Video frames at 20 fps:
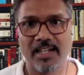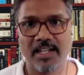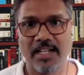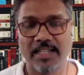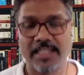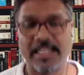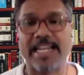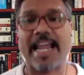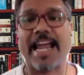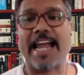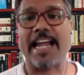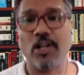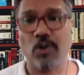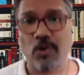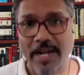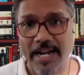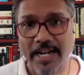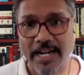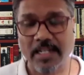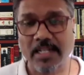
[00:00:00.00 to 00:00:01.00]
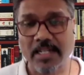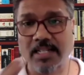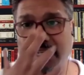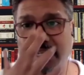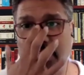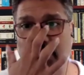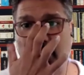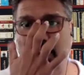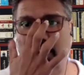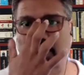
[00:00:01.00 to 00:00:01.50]
the educators
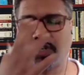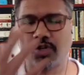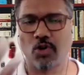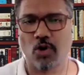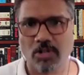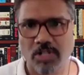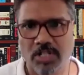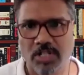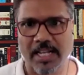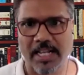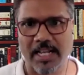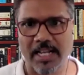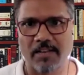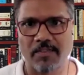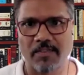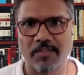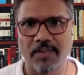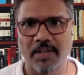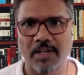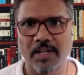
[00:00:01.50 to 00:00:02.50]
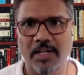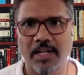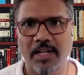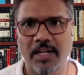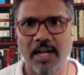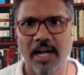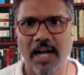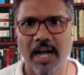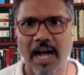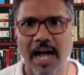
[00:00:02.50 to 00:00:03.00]
such as yourself
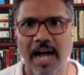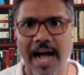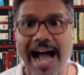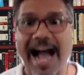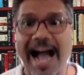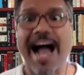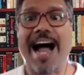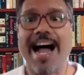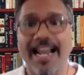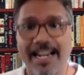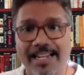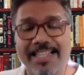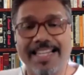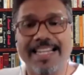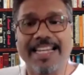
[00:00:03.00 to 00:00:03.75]
are the